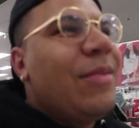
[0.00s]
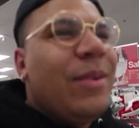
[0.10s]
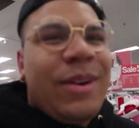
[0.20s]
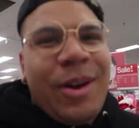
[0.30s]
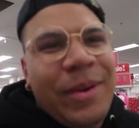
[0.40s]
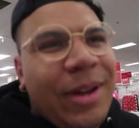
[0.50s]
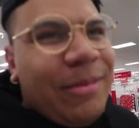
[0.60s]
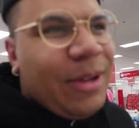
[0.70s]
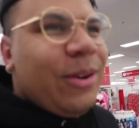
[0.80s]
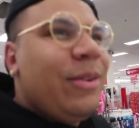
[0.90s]
everyone comment
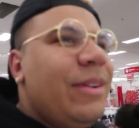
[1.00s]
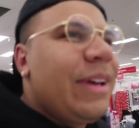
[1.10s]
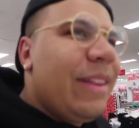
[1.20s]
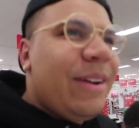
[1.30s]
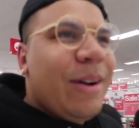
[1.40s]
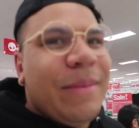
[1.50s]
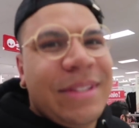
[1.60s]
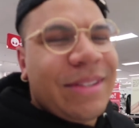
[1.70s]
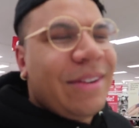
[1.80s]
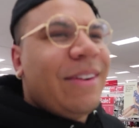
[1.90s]
down below in the
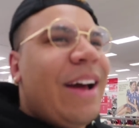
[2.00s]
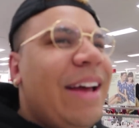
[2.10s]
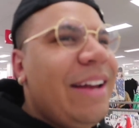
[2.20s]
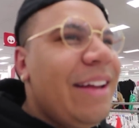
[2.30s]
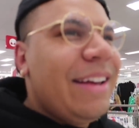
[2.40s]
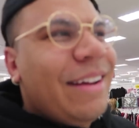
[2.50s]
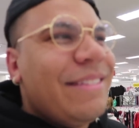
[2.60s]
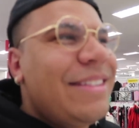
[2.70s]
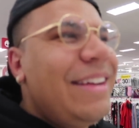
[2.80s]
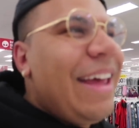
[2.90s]
comments. Ryan loves